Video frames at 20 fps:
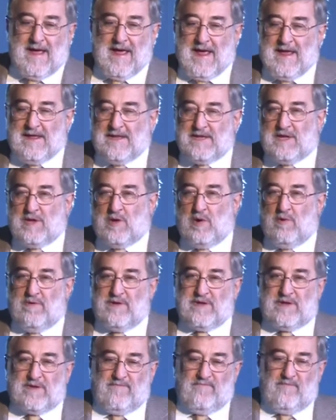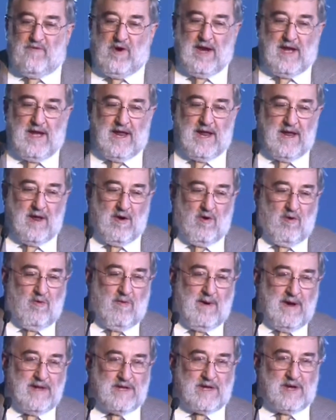Is tourism really
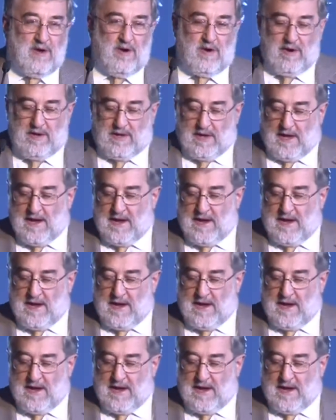always good?